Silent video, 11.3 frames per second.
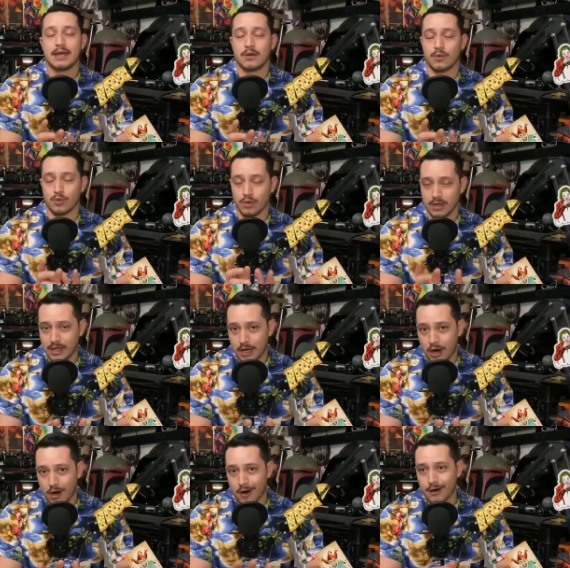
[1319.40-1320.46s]
really
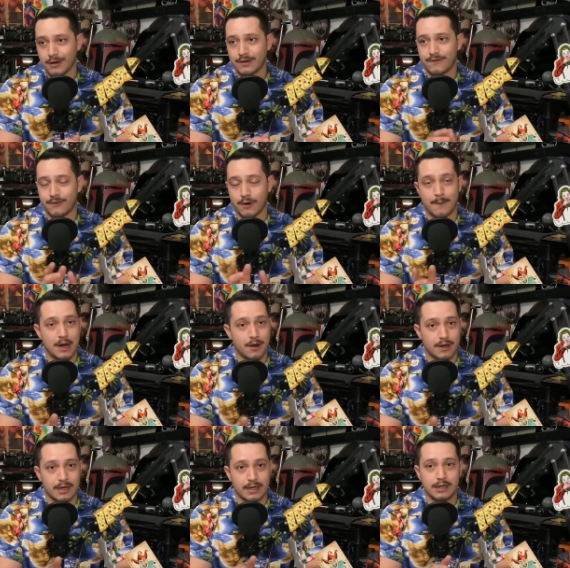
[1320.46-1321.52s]
hard for
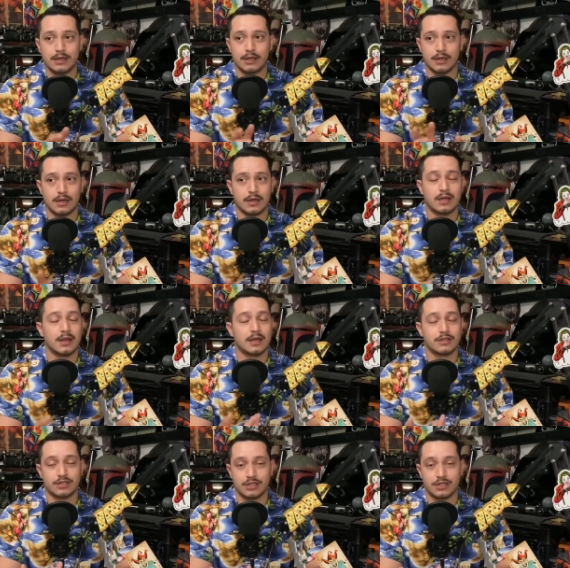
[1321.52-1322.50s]
American collectors